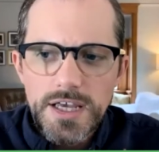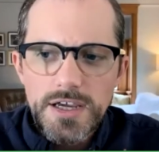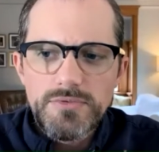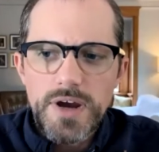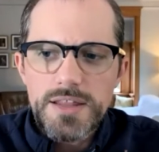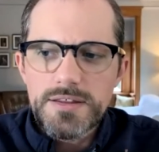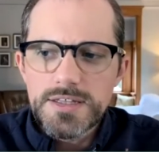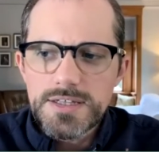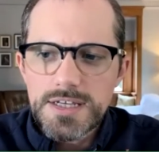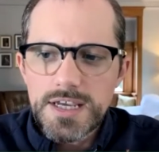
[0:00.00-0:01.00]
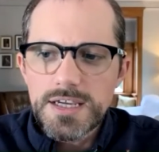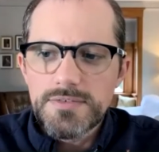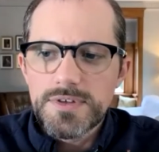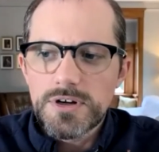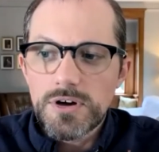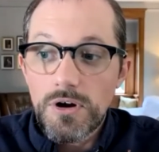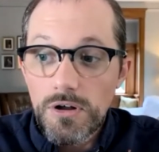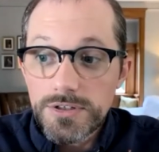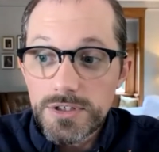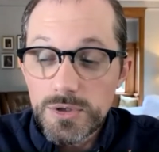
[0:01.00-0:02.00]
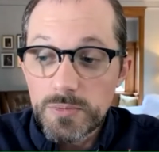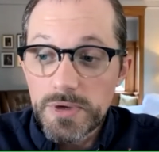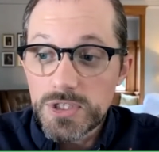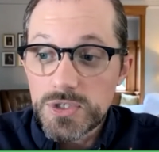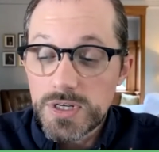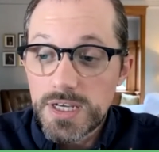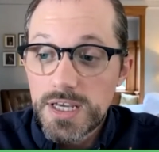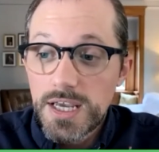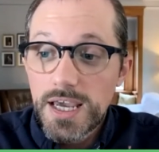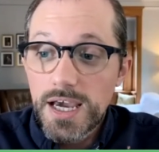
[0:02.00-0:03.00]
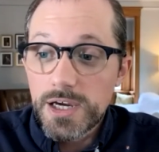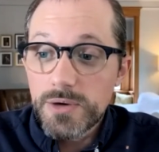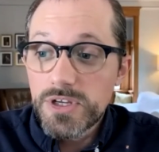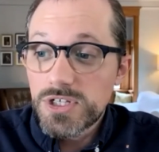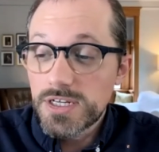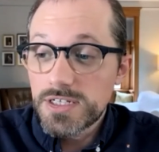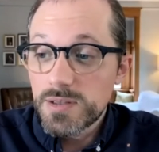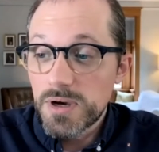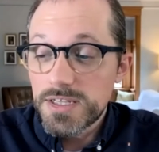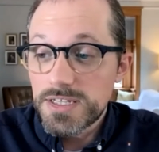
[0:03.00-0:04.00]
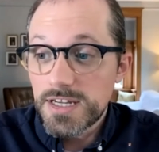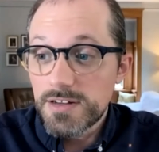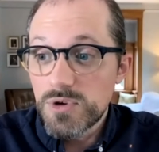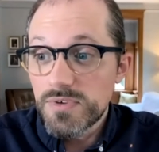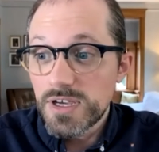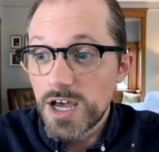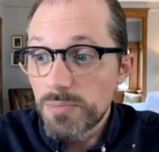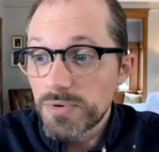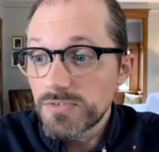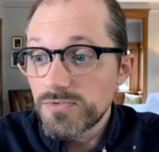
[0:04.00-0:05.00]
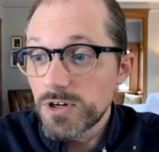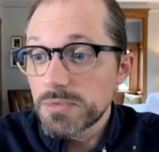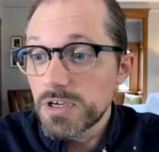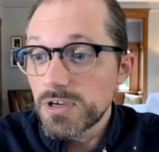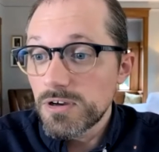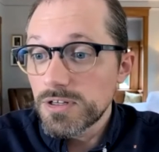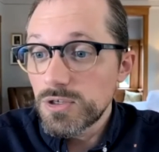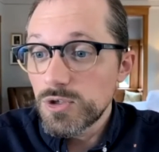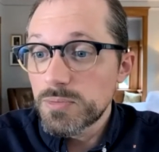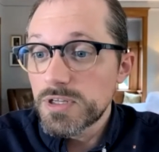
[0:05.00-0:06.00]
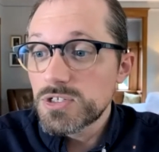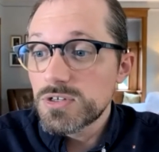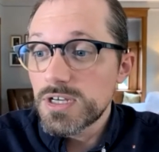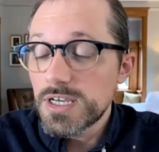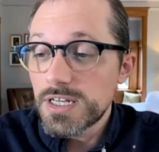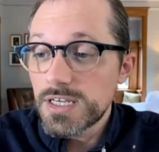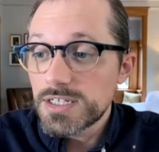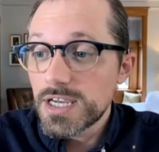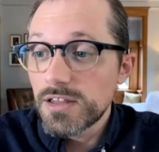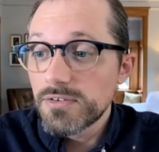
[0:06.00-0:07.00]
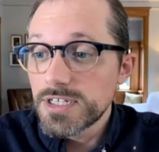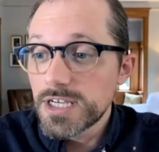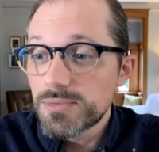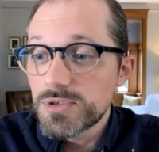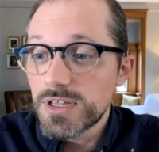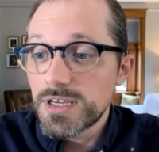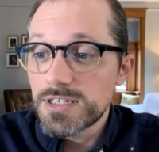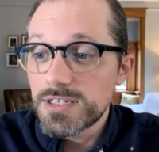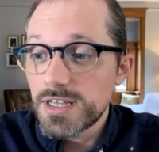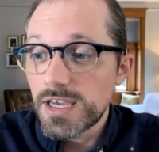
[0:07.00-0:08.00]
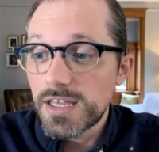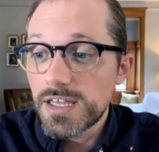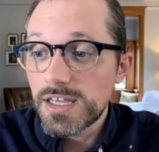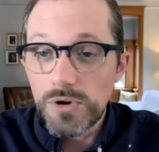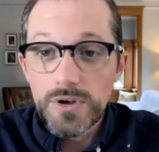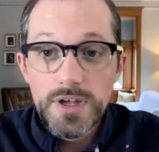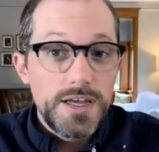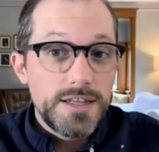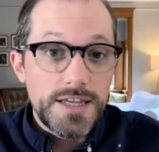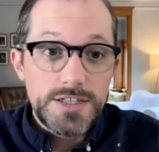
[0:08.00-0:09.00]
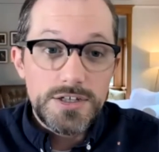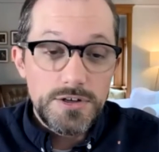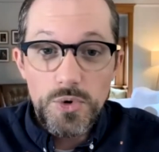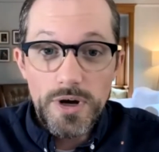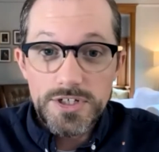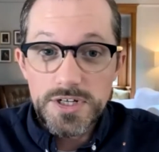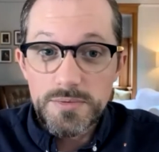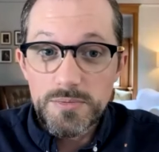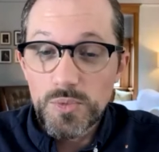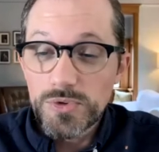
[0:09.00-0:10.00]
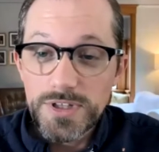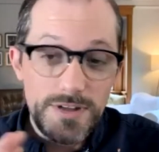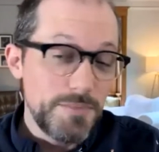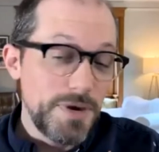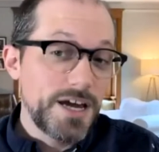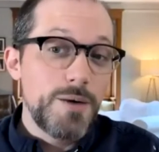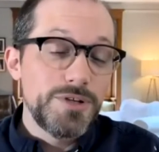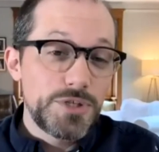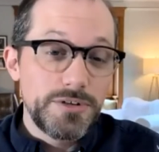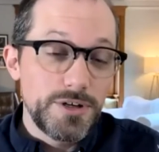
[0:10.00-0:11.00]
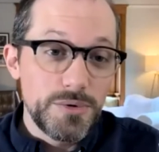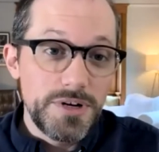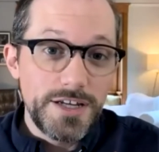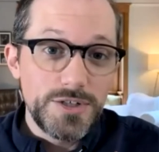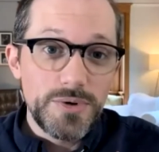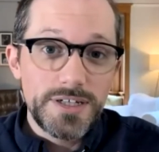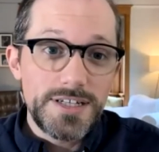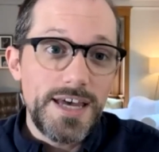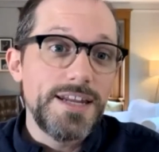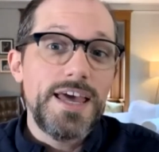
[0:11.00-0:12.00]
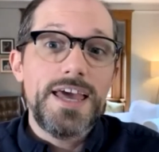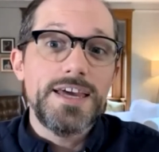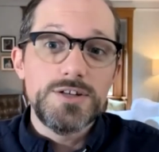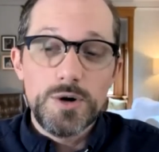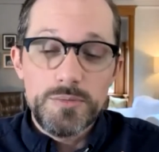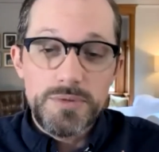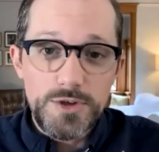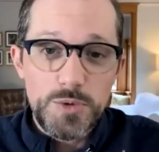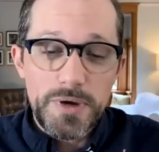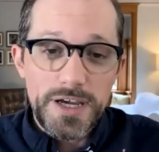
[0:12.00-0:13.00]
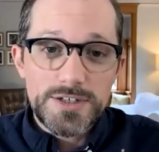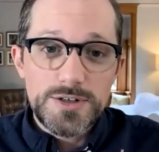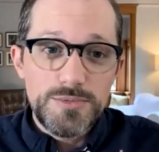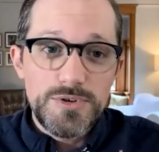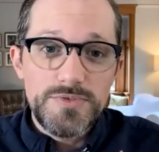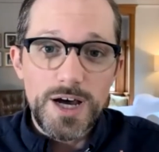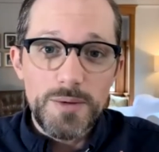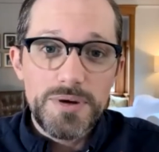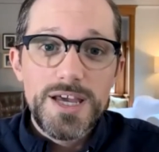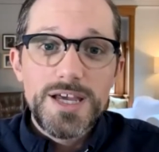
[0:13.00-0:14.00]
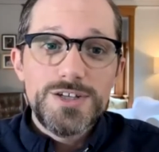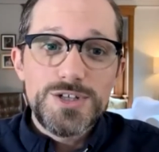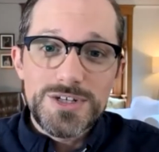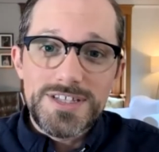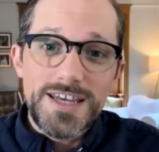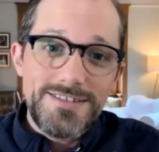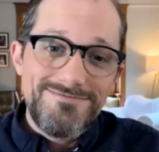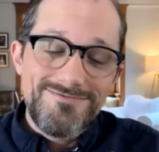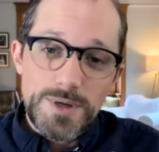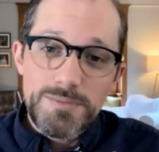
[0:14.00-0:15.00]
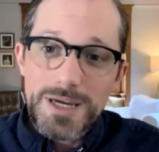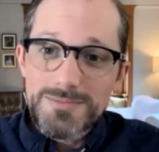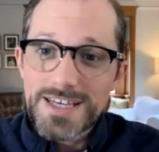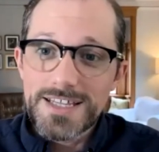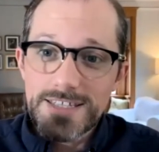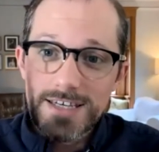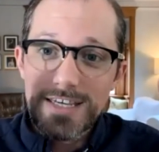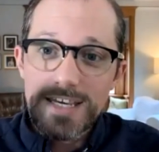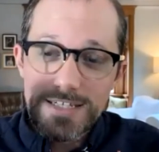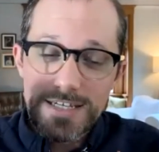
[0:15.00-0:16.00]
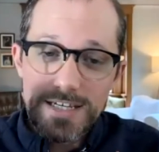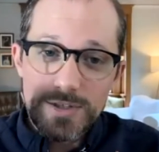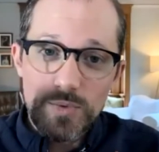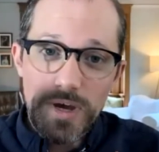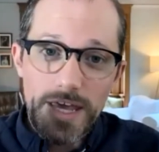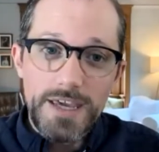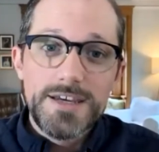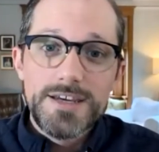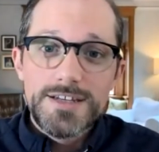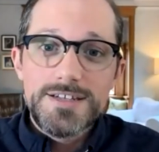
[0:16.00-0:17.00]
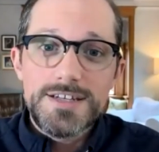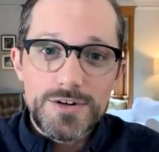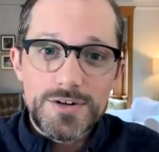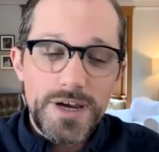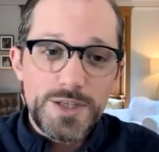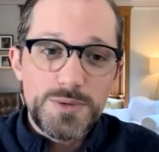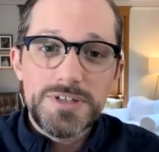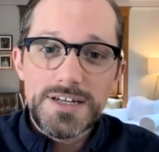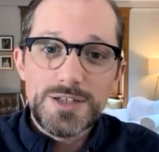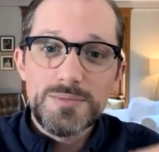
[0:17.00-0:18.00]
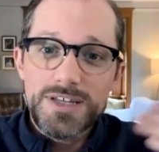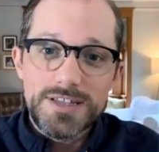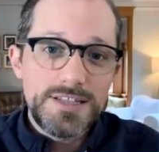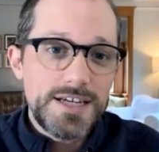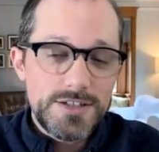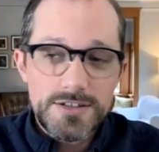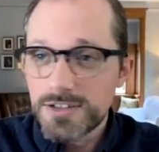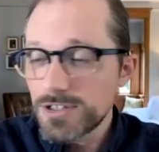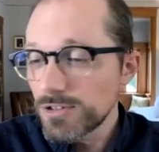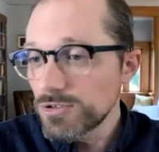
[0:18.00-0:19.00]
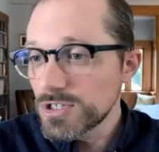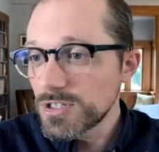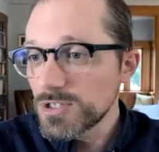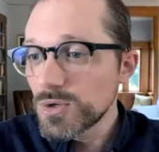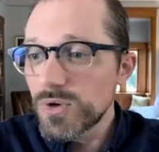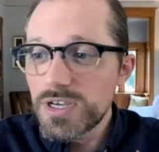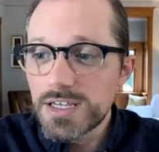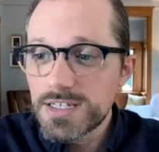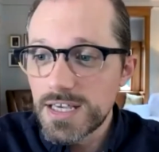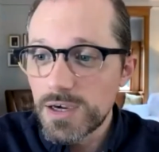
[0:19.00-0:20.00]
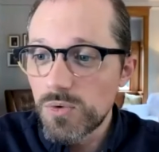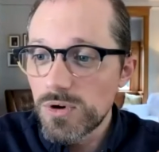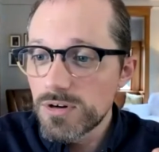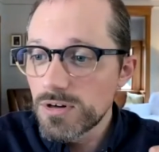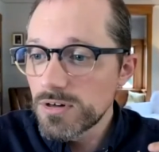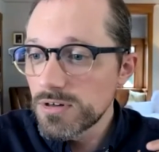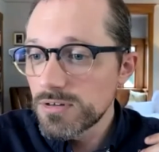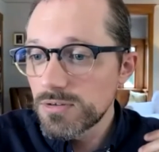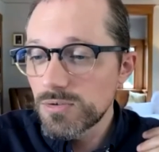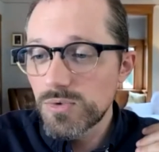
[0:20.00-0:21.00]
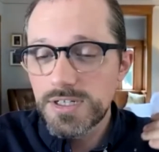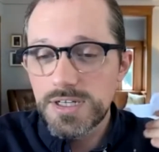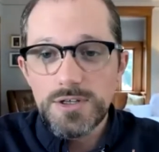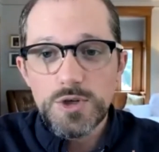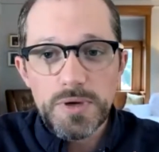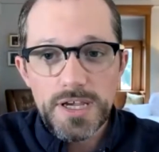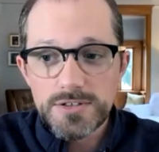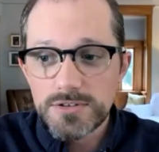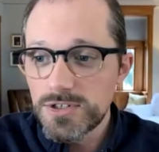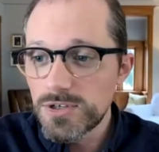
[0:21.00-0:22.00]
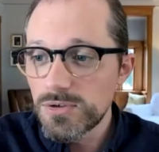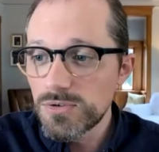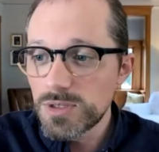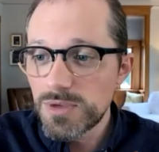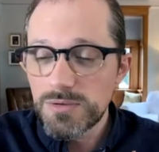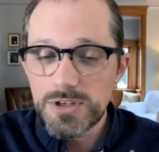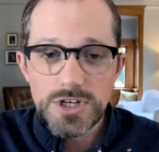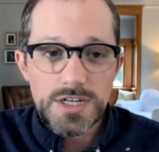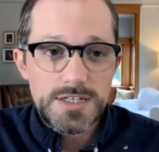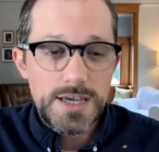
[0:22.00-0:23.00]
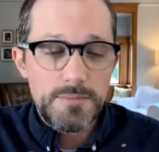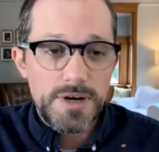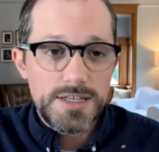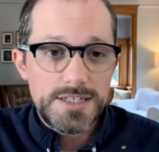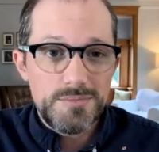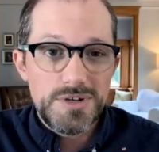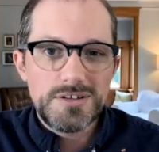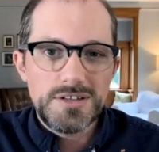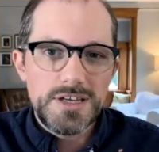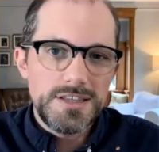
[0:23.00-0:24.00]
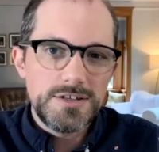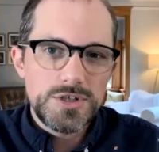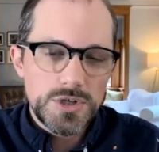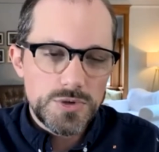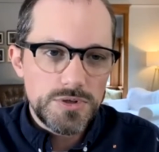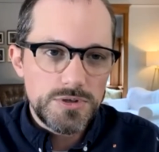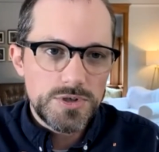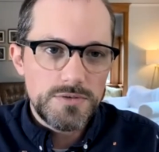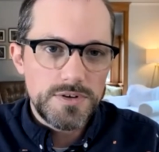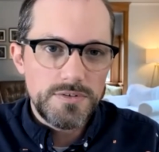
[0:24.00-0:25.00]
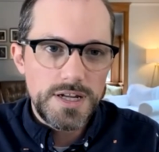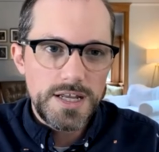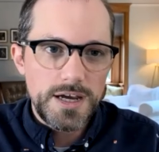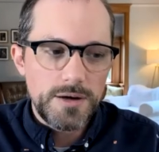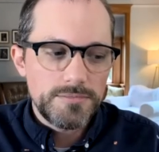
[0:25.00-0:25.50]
rather than seeing if they're called to youth ministry. How can we change the mindset of moving up and affirming a call to youth ministry and getting salaries up so they can stay in that role? That's a good question. My comments earlier were not directed at, hey, don't be a youth pastor, move up. Just that sometimes that's the easiest way to get a raise, but that doesn't mean that that's the solution. So what do you guys think? What can youth pastors do to maybe change that mindset, particularly in the church where they're serving right now?